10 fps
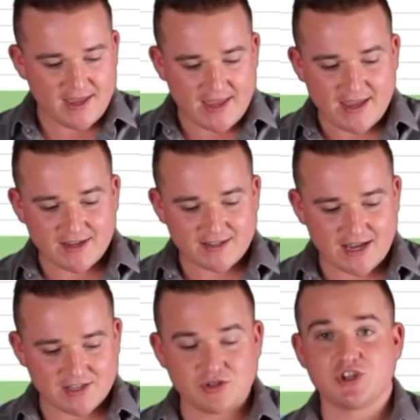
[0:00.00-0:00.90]
And
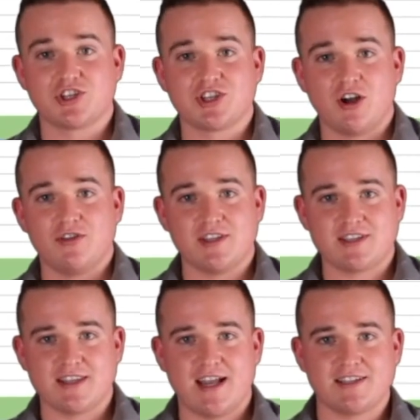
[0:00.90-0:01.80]
as you just saw in
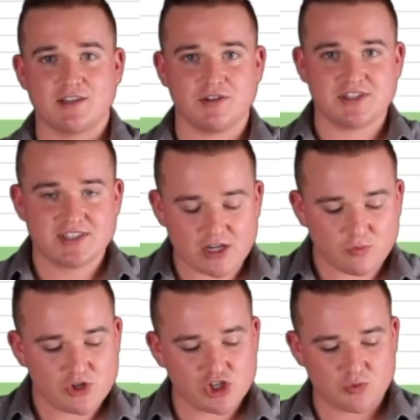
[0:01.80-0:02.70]
this last little stint
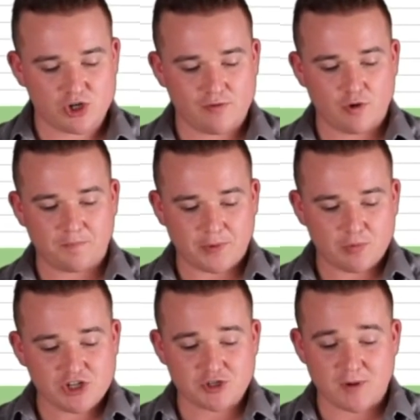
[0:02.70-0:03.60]
we just went over,
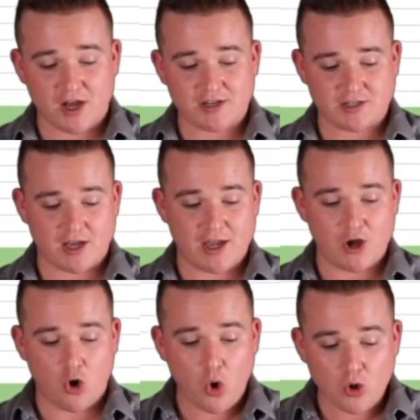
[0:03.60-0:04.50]
we just bought a
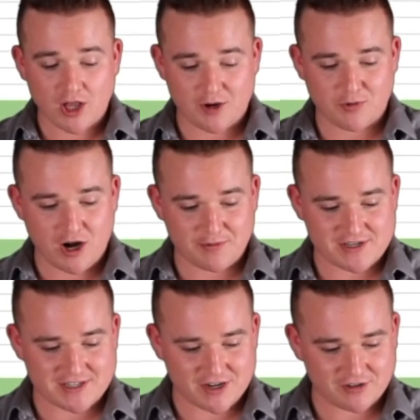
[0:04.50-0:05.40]
whole lot of
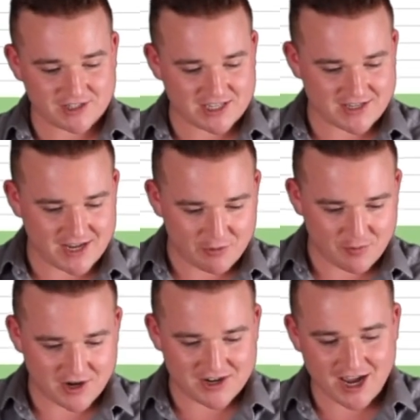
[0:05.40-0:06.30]
properties here. It looks like, yeah, we
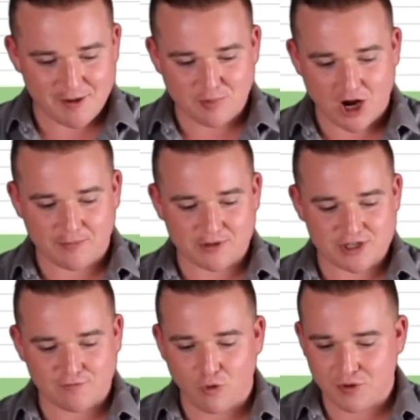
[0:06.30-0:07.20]
bought nine
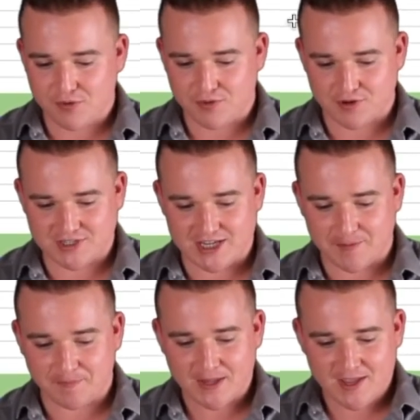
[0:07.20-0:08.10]
properties, four through
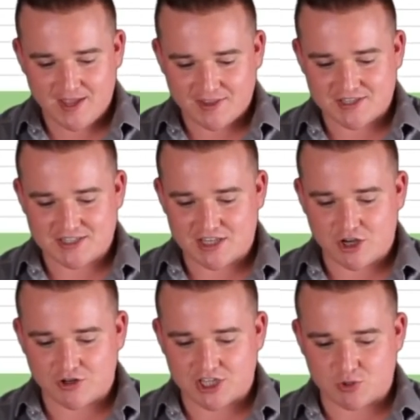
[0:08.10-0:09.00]
thirteen. This is the
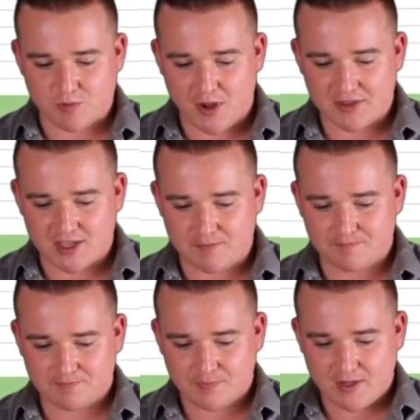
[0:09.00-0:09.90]
year since we bought
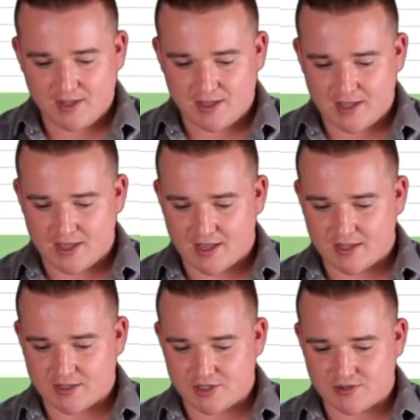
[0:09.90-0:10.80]
them.
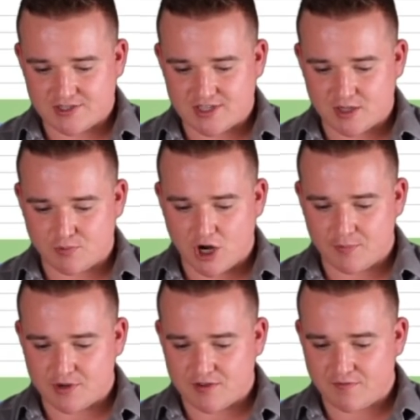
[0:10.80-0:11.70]
And you can see the
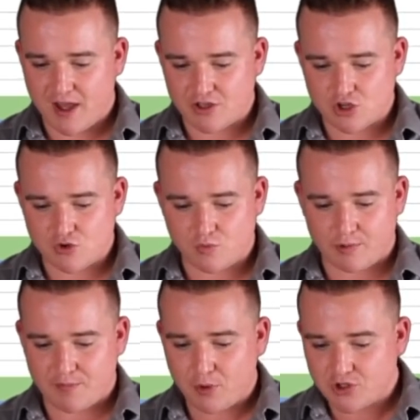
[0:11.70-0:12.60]
property value when
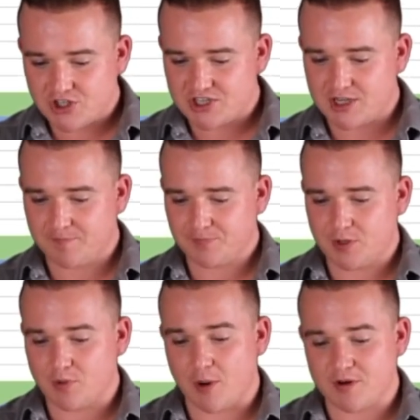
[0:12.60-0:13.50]
we purchased them,
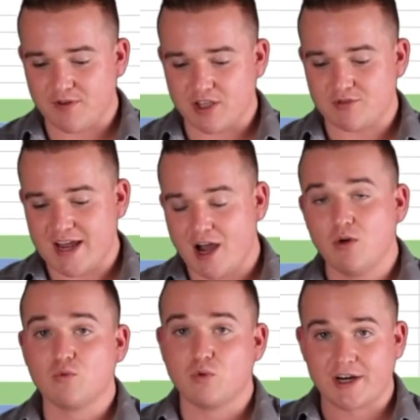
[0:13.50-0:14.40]
the property value now
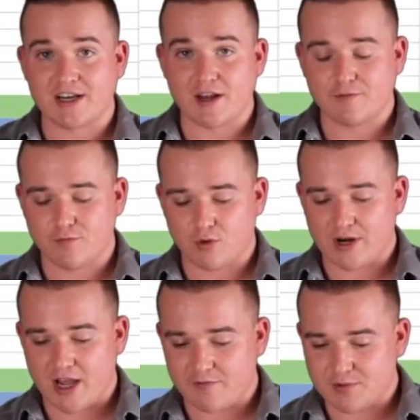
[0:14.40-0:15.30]
running at four and
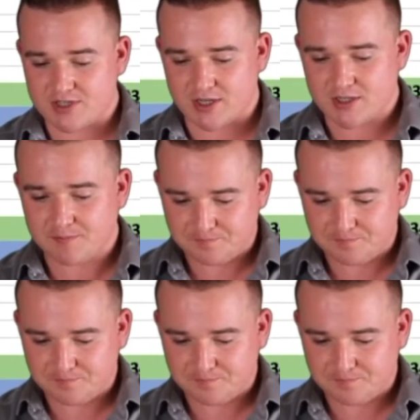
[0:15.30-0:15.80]
a half percent.